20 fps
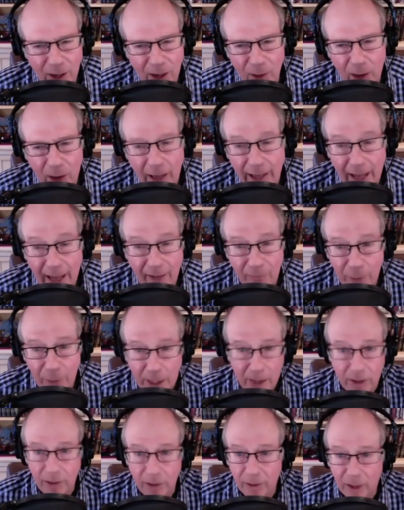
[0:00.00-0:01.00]
I'd have
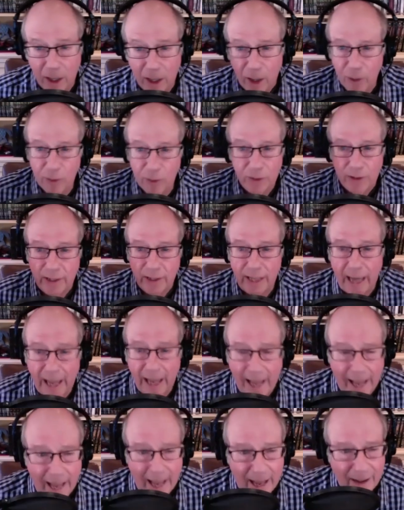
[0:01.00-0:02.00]
better clothes than I
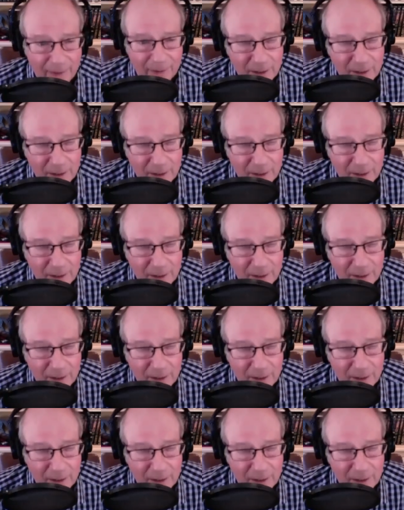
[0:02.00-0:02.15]
have.